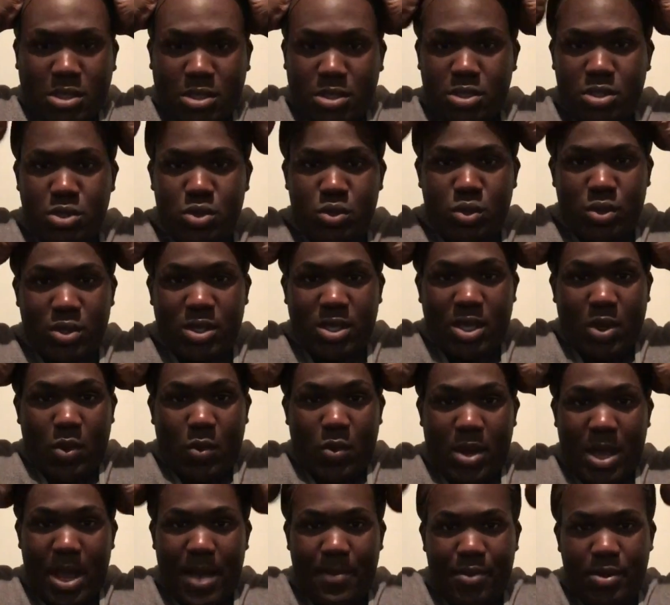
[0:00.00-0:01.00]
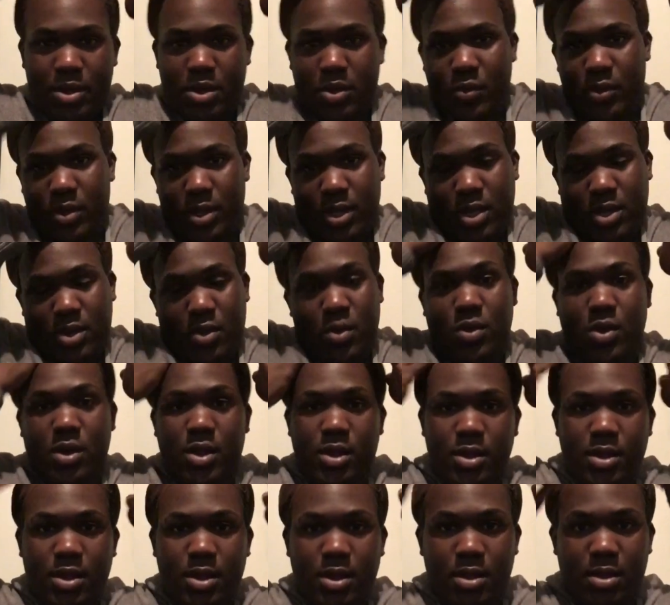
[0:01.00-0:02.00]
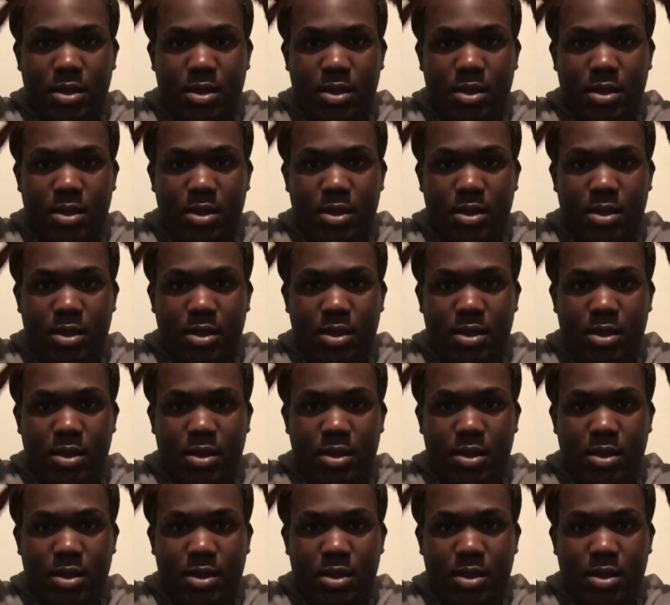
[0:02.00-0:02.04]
You will get why I put a wig on.